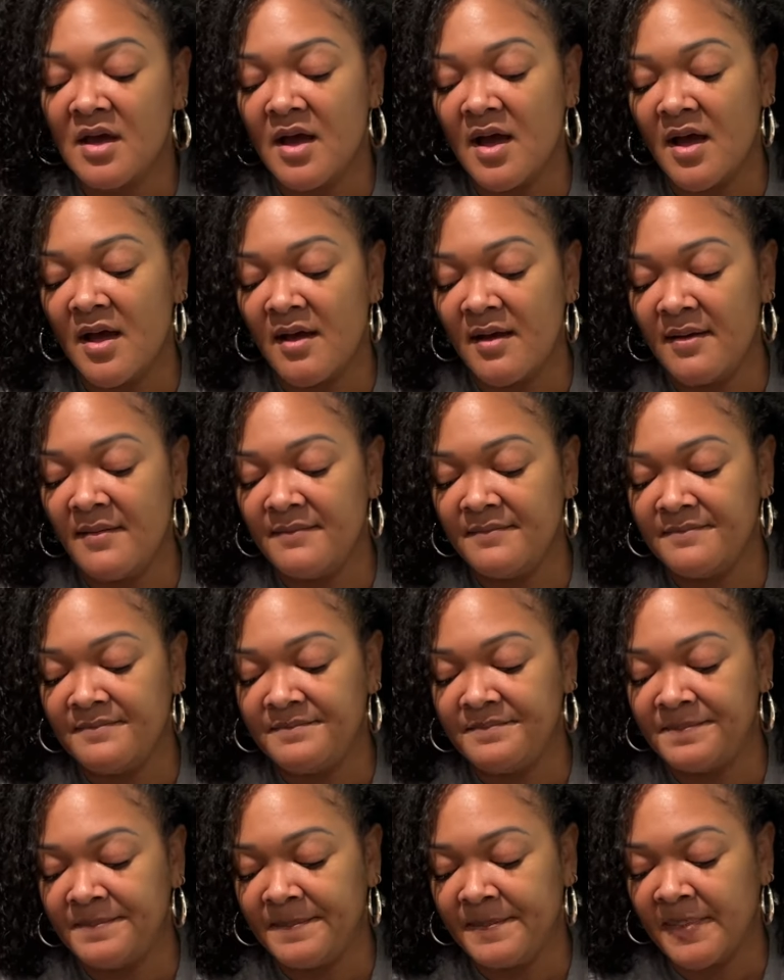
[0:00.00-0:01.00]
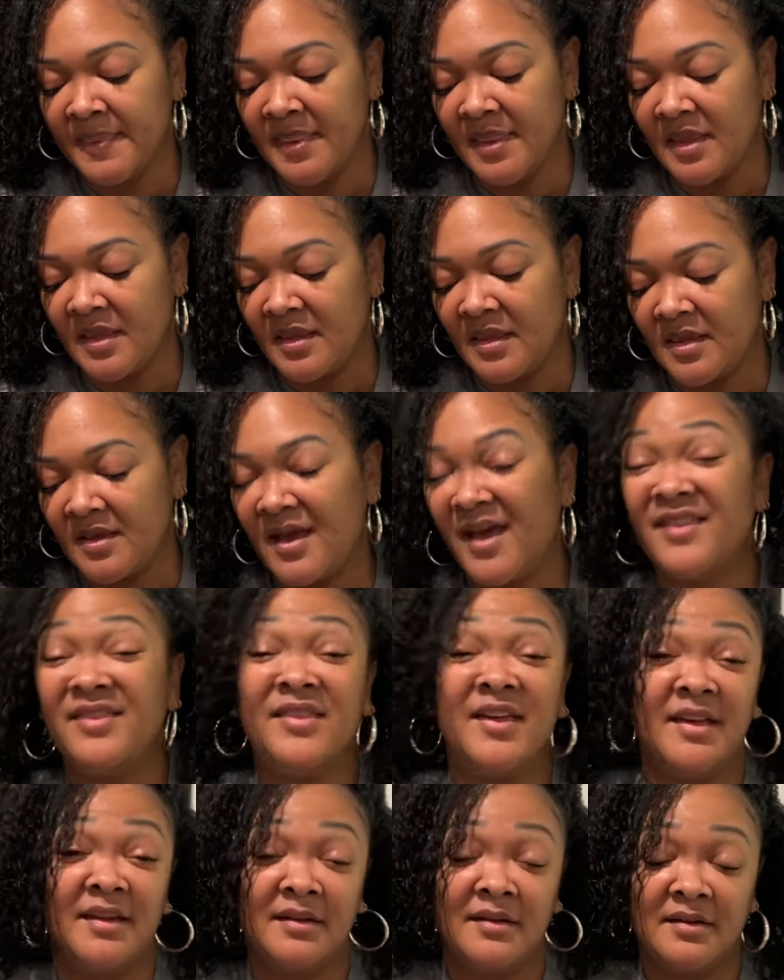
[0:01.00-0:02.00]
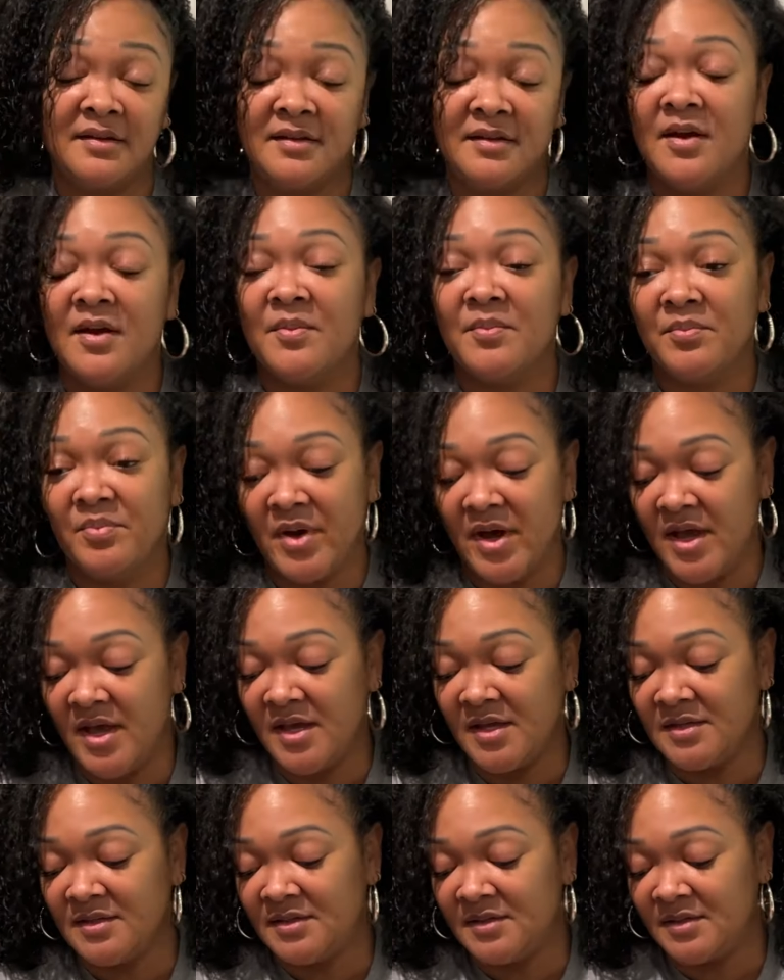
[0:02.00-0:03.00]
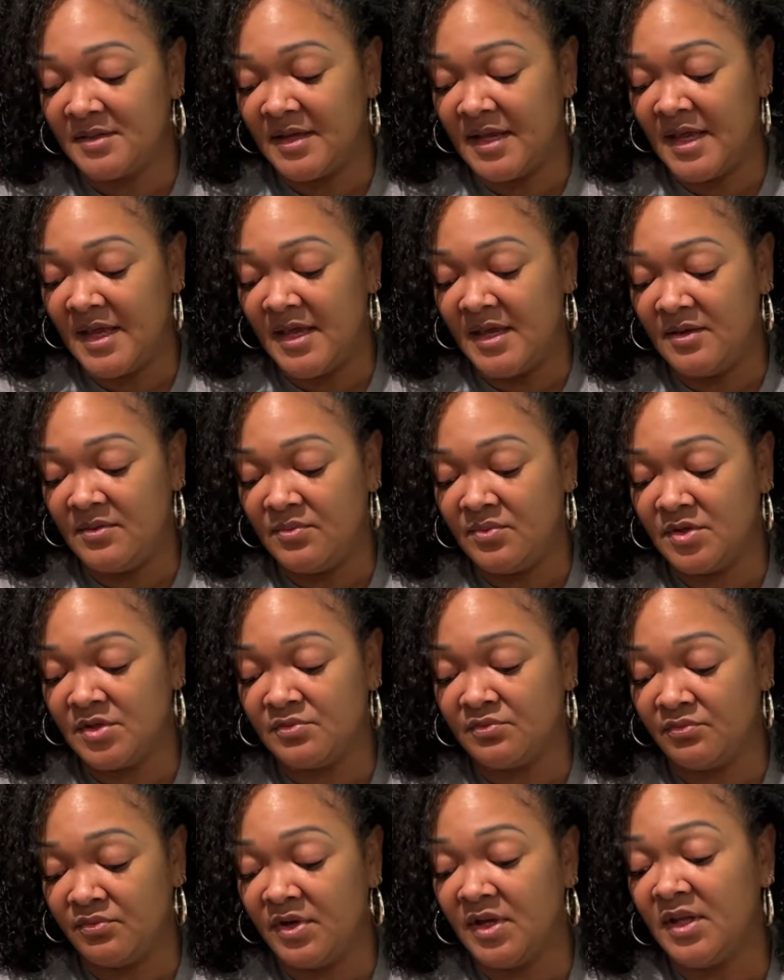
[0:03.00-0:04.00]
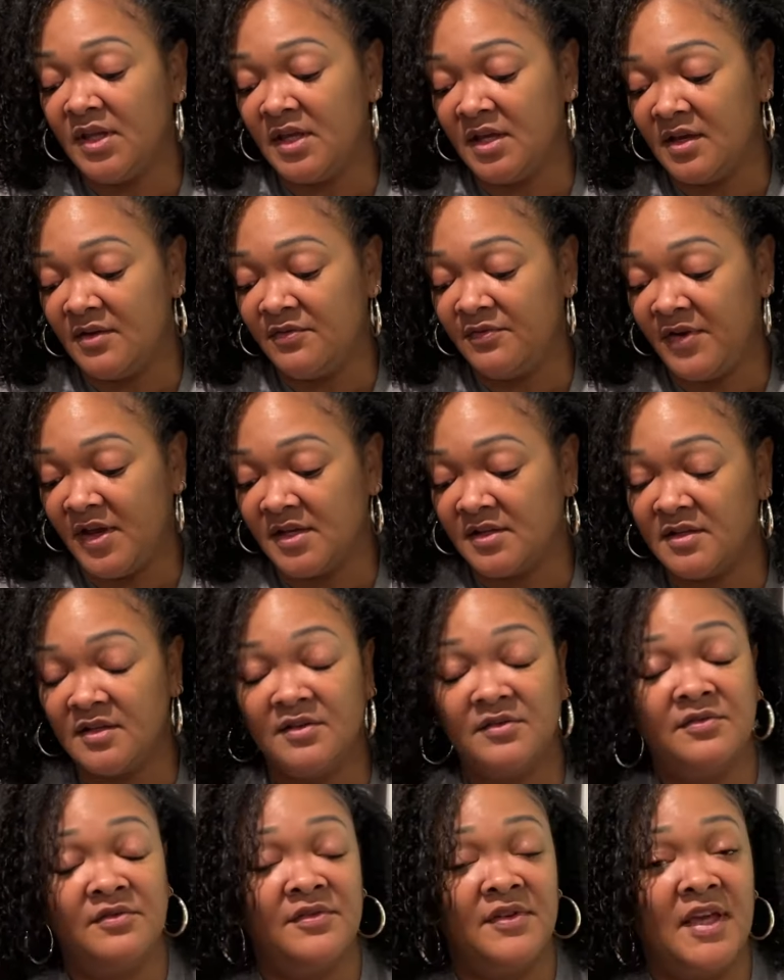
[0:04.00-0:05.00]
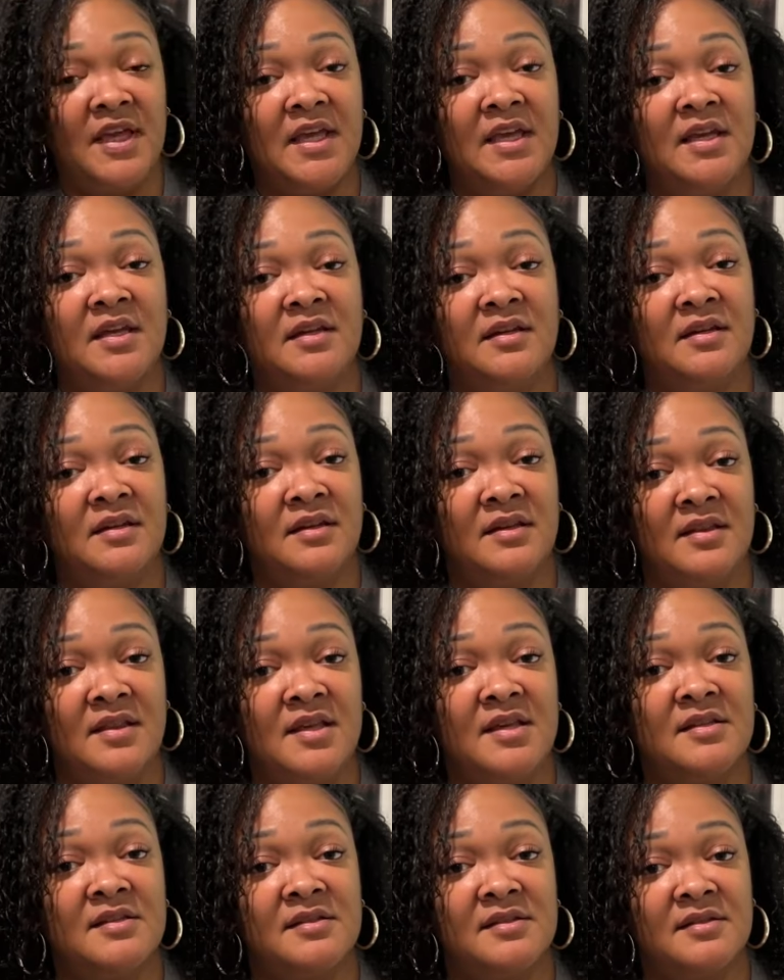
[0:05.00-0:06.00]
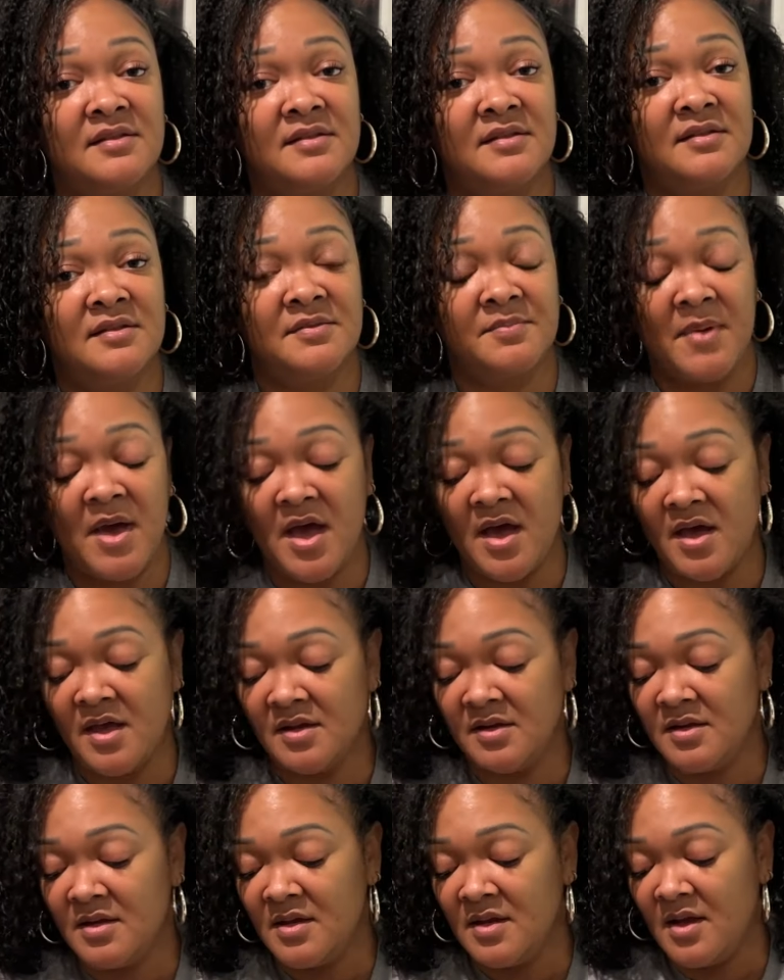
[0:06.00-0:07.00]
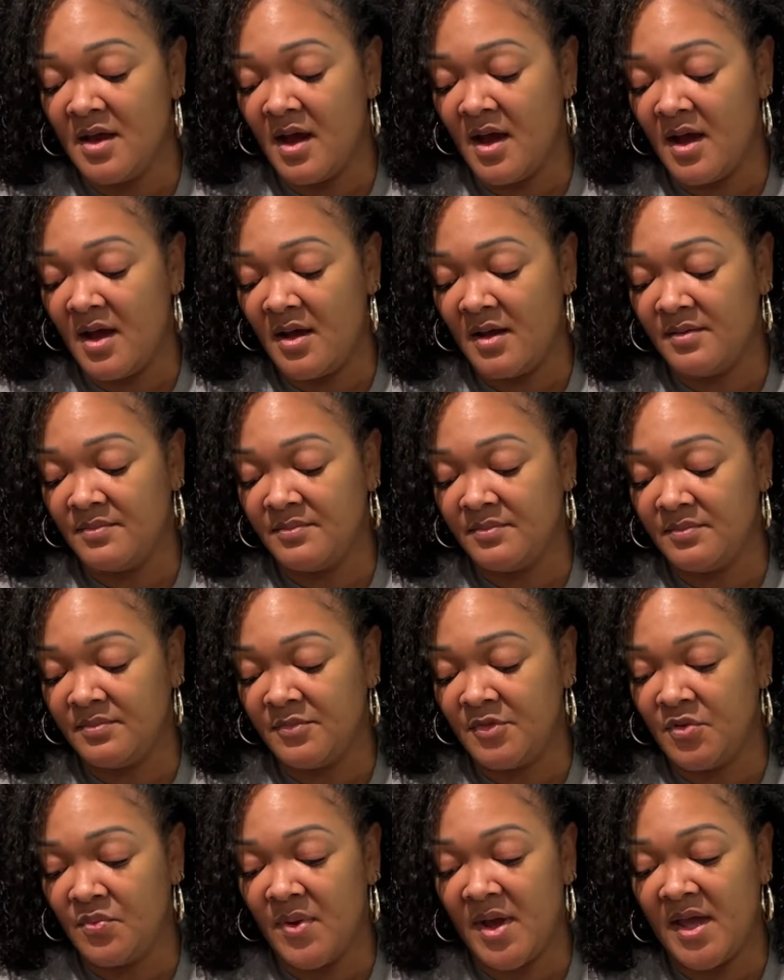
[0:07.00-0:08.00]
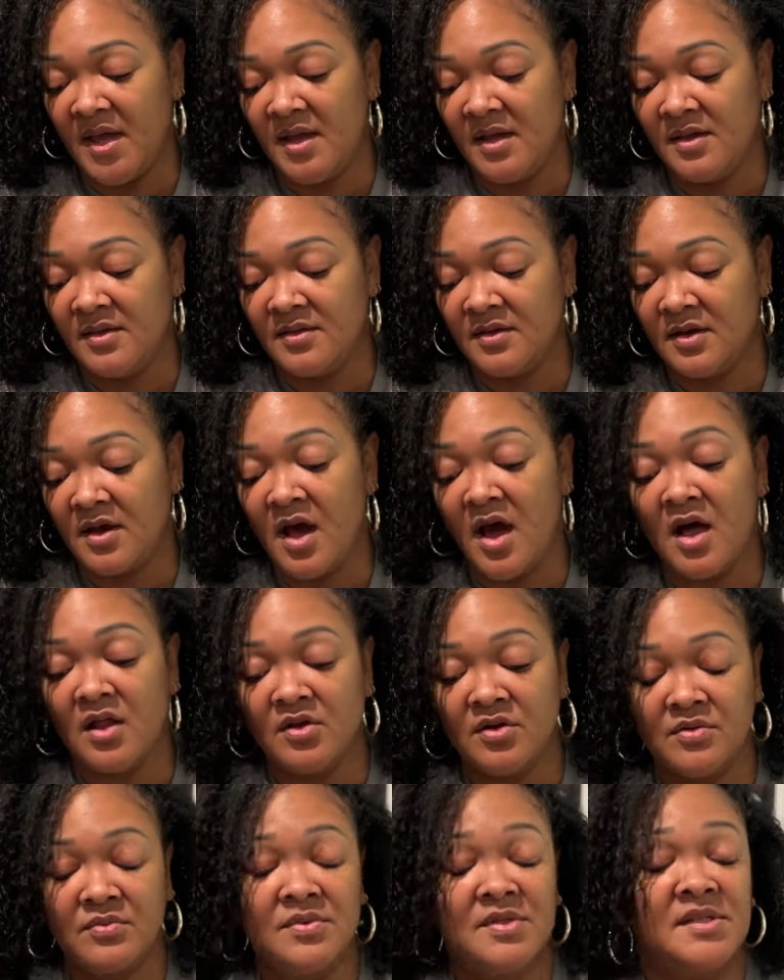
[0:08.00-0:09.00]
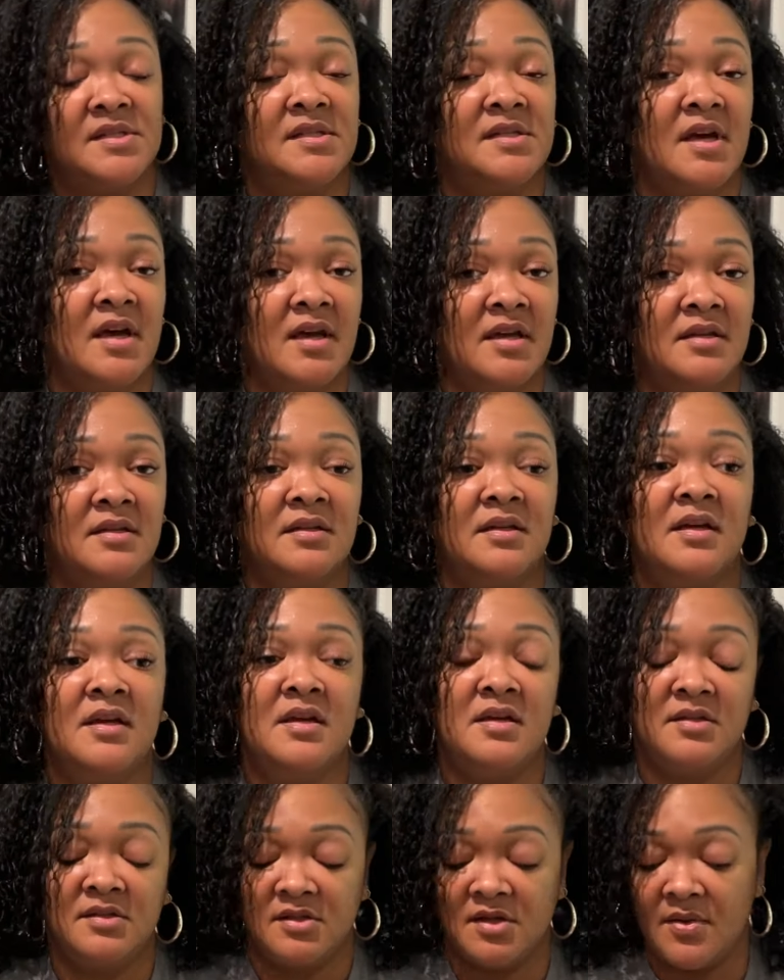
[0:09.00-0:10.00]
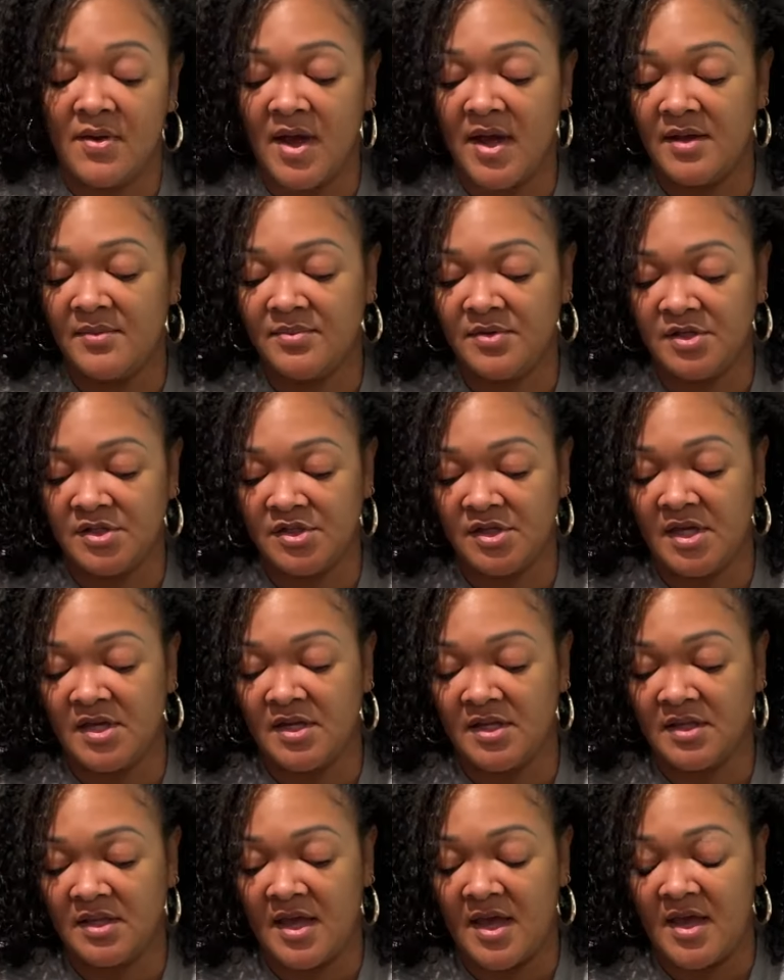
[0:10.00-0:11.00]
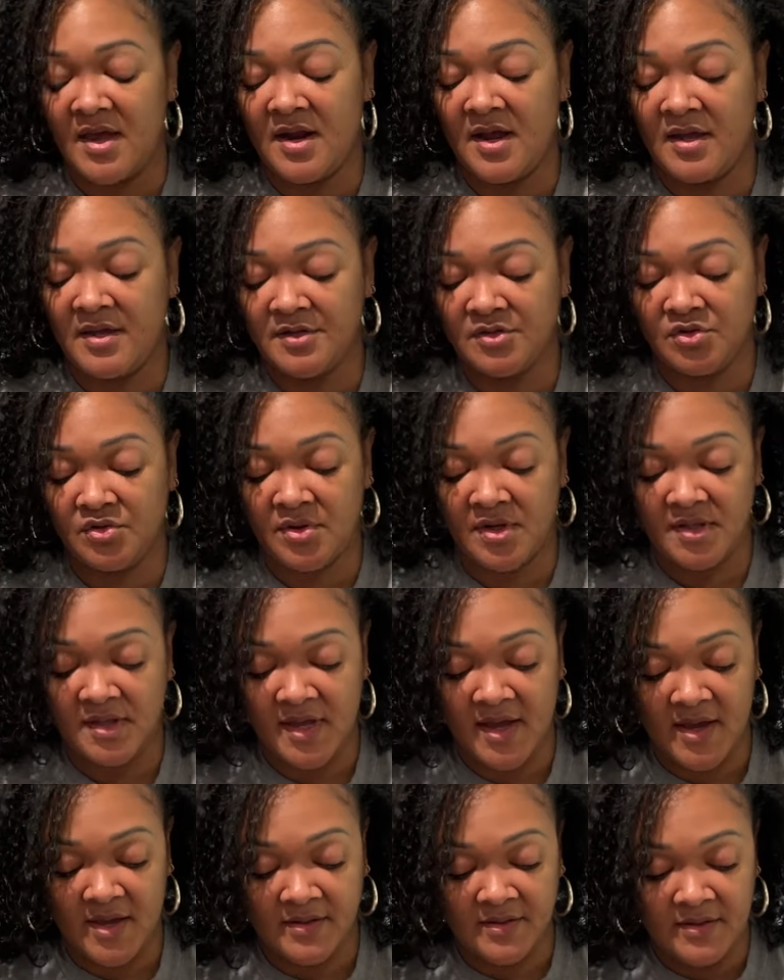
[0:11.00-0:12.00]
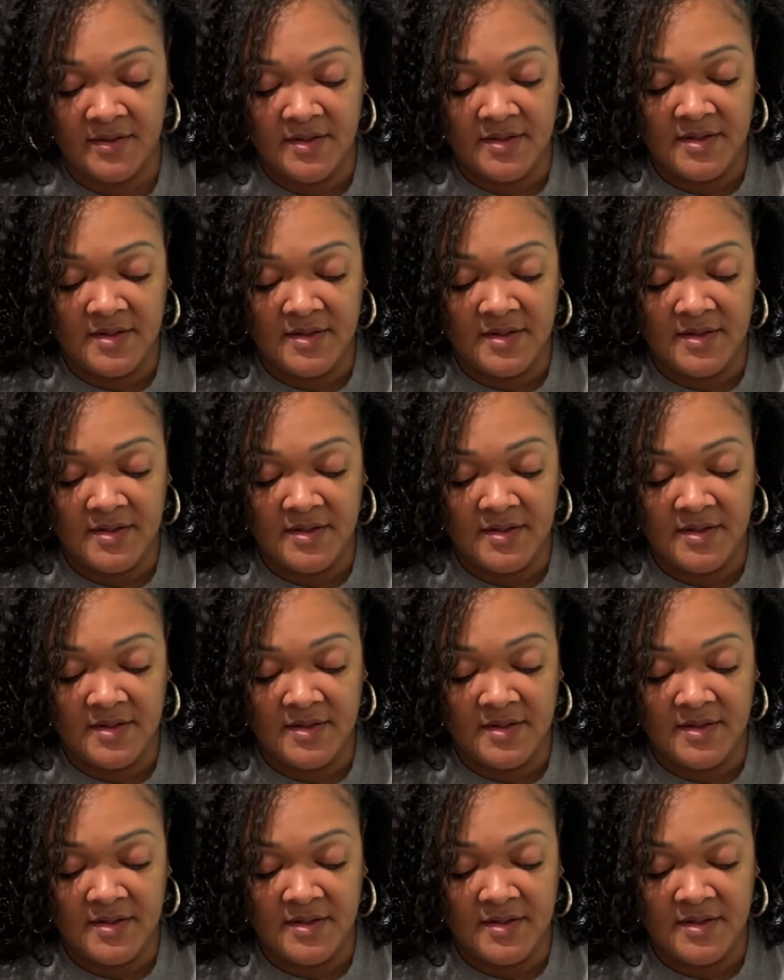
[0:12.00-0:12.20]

I think, but it was really effective in this spot, the way the collar was done. So I appreciated that. I enjoyed that.